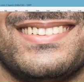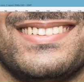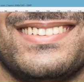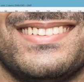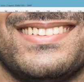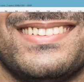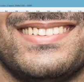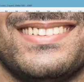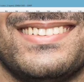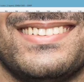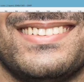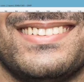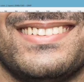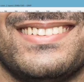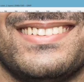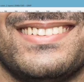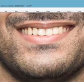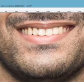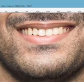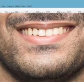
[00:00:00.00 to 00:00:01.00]

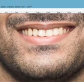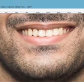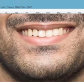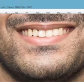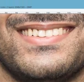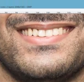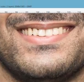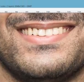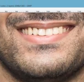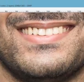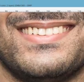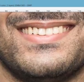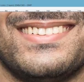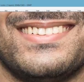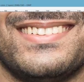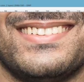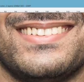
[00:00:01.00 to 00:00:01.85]
(silence)